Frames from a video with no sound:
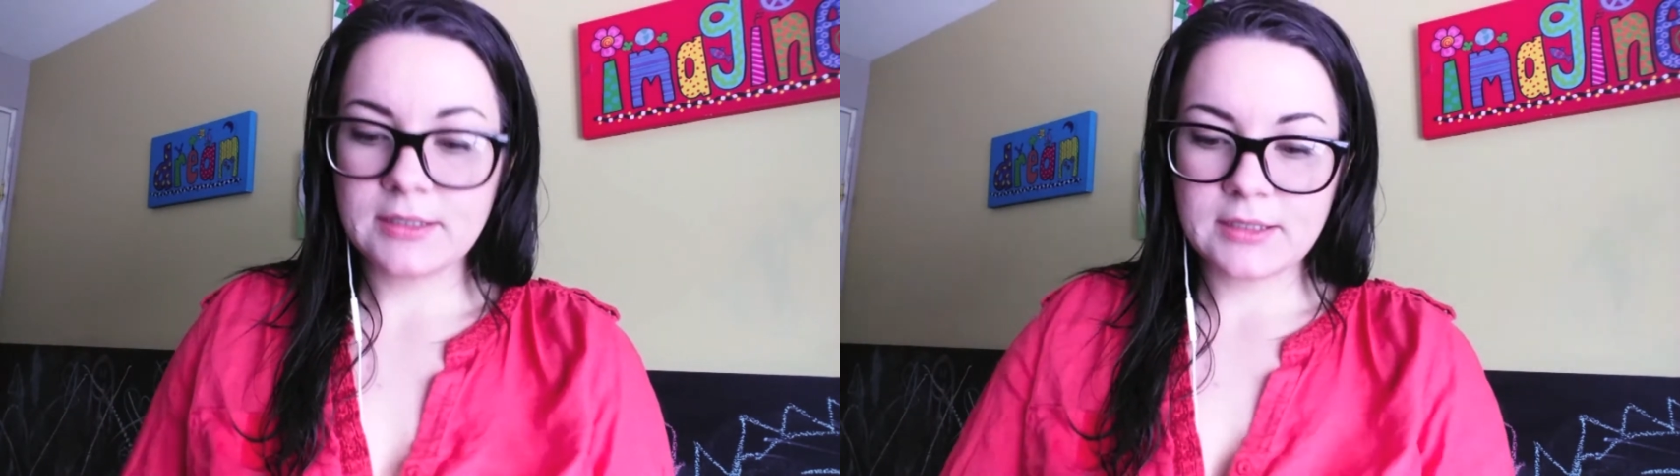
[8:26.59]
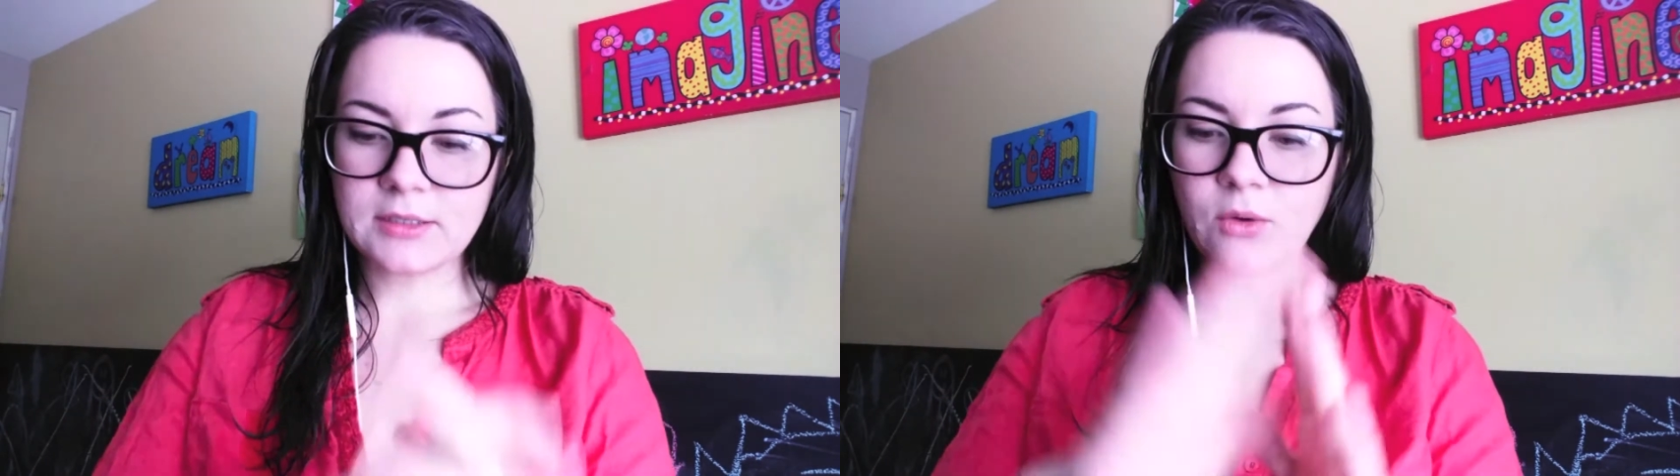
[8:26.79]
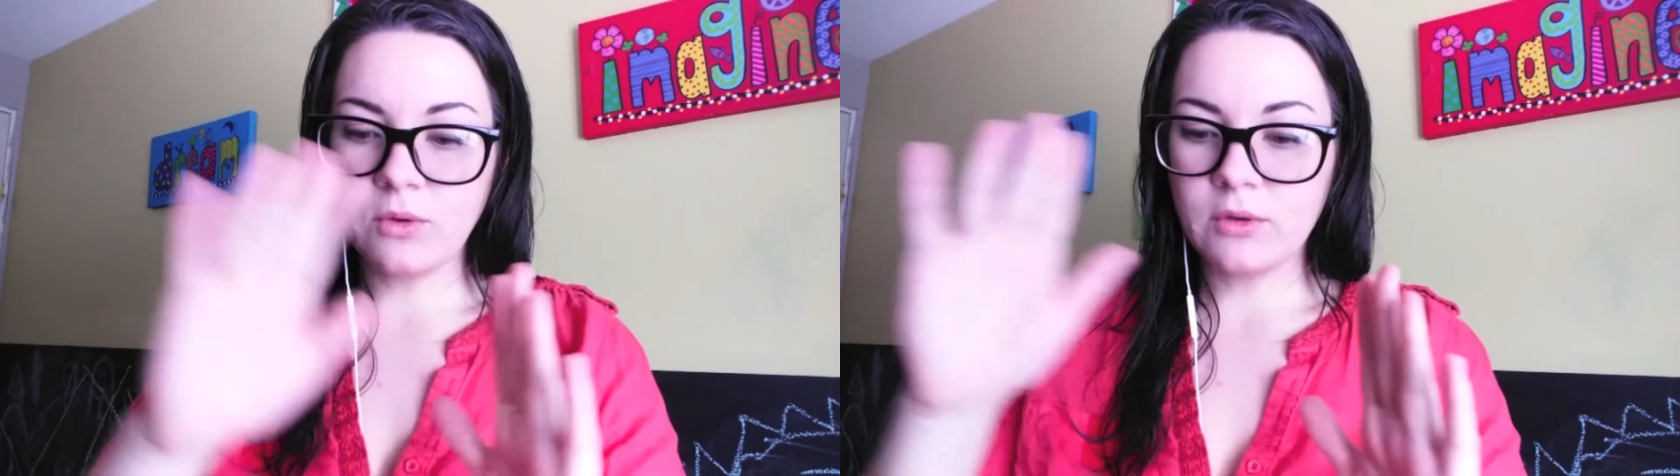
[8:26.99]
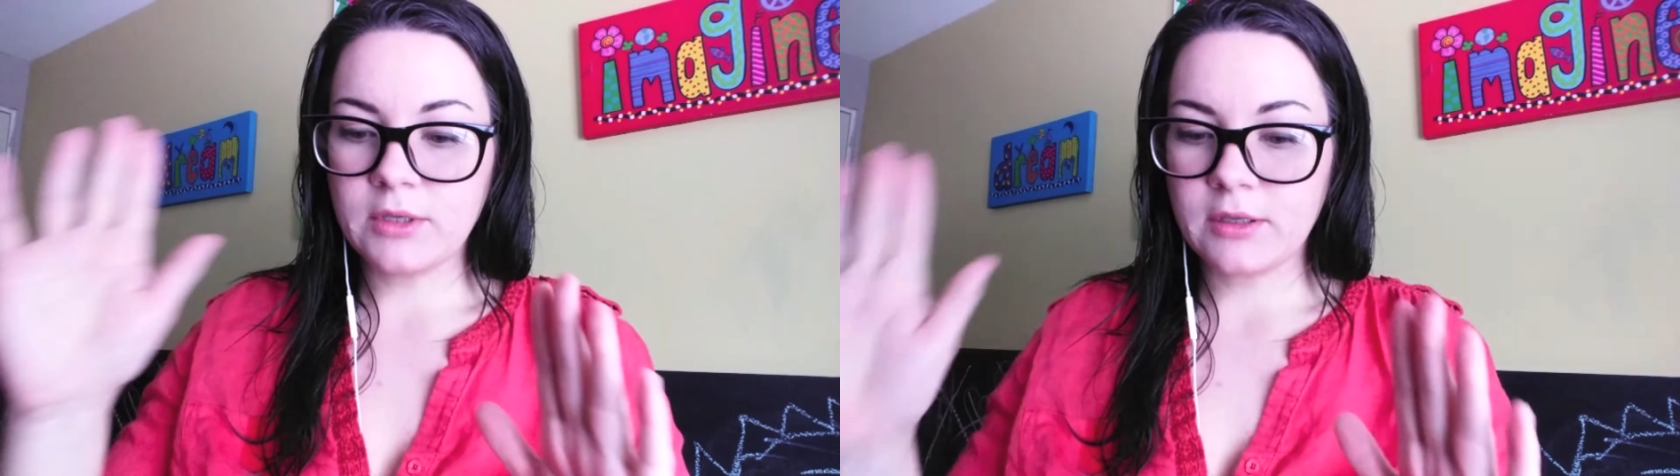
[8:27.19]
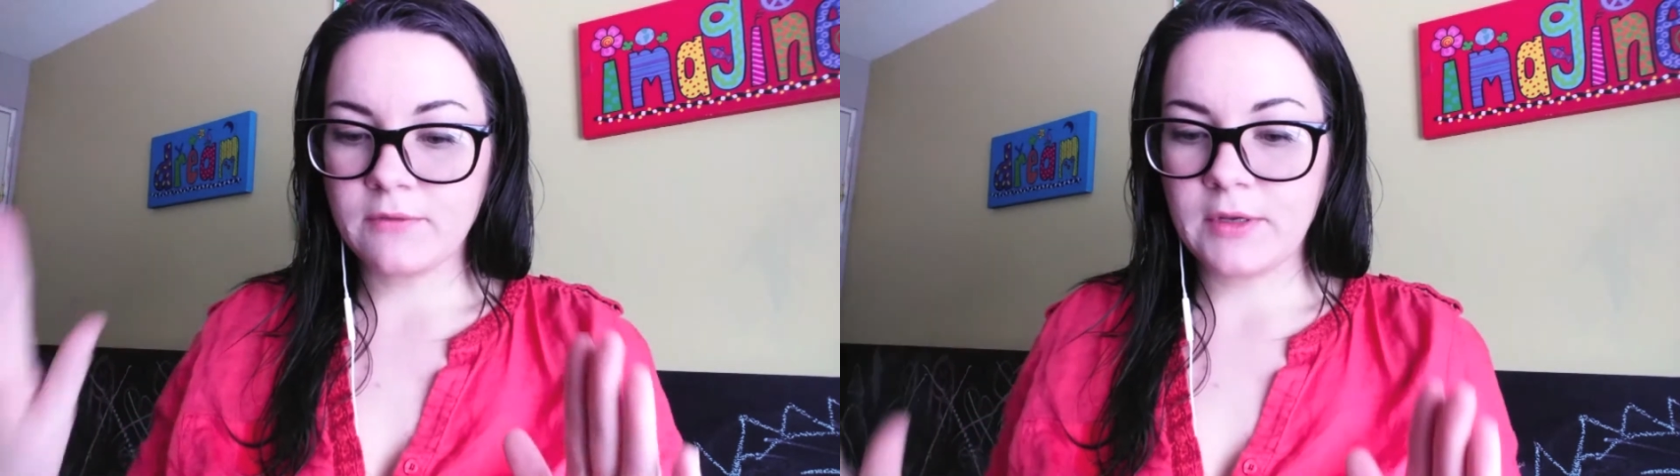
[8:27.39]
is a whole
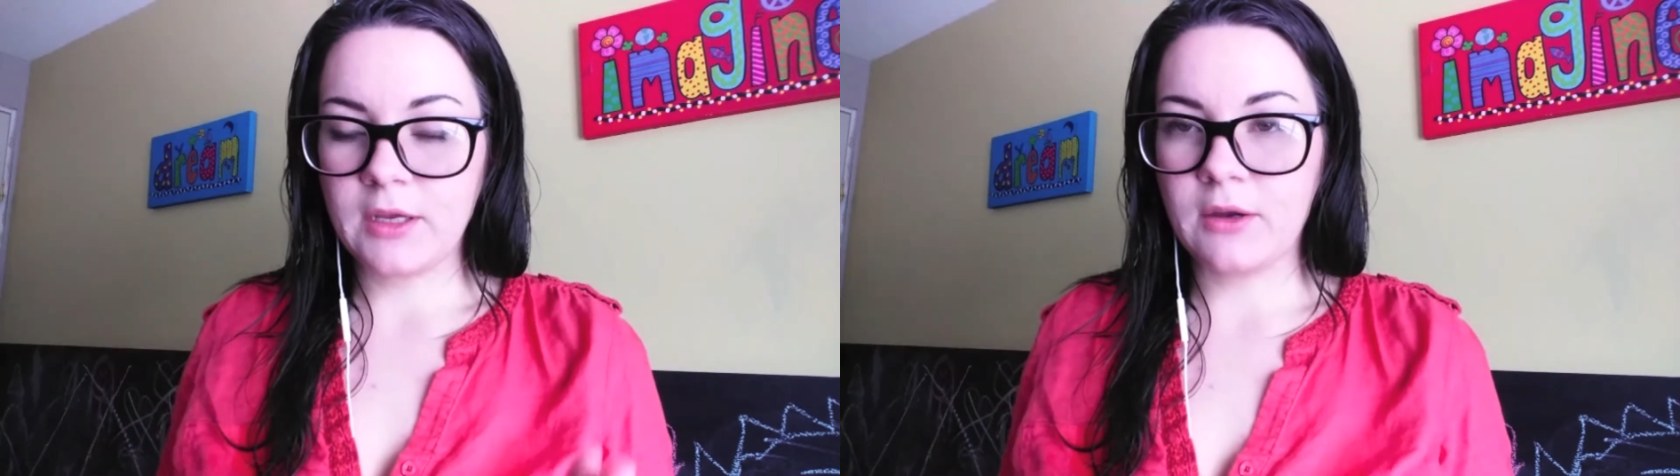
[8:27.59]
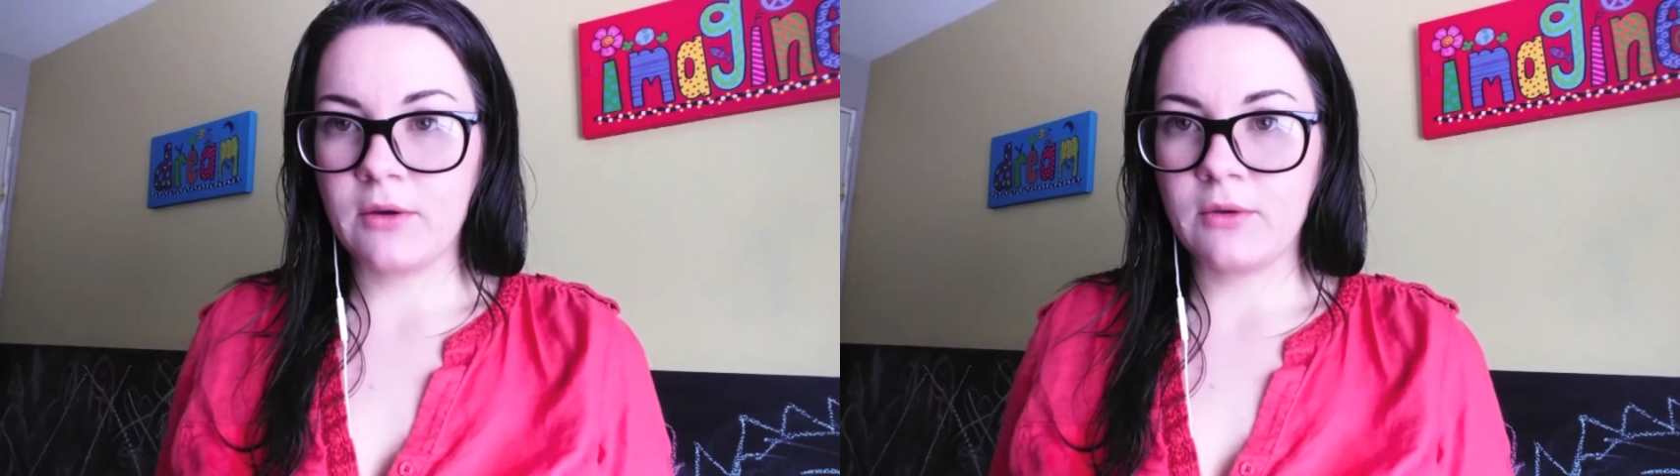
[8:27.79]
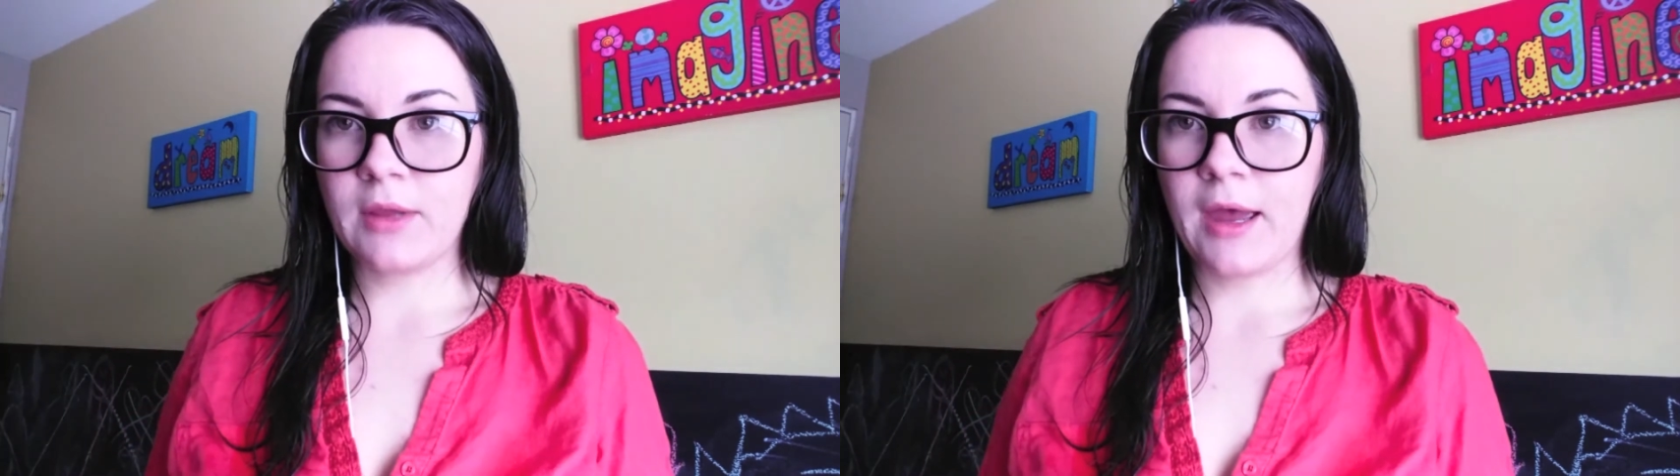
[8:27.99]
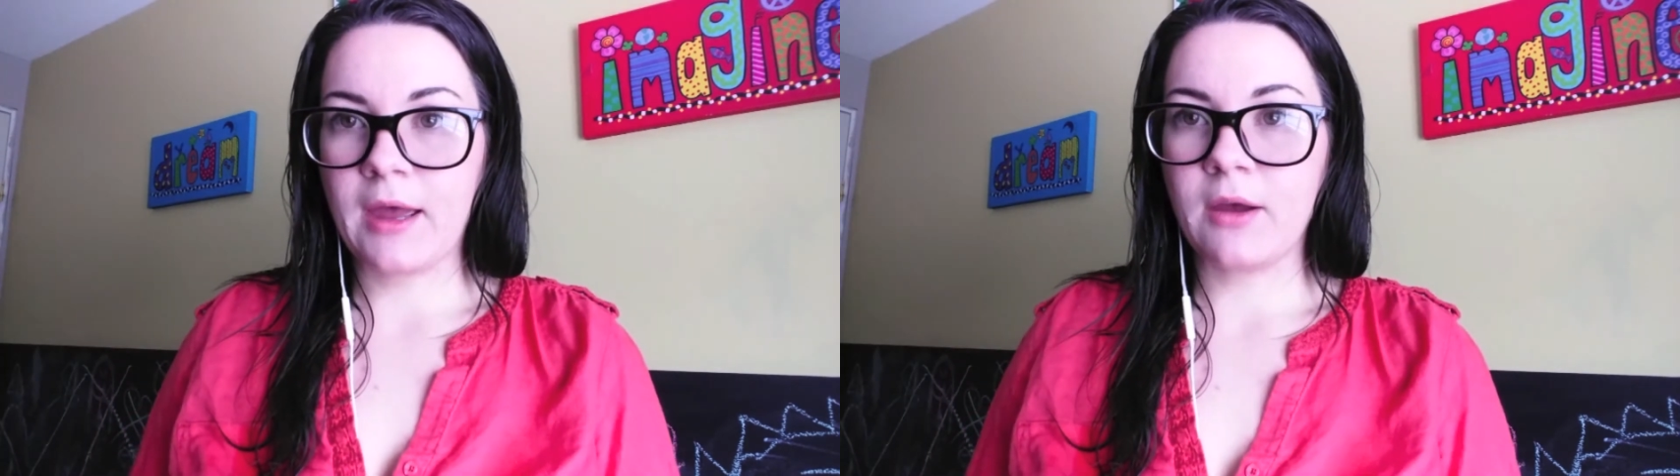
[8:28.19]
nother video that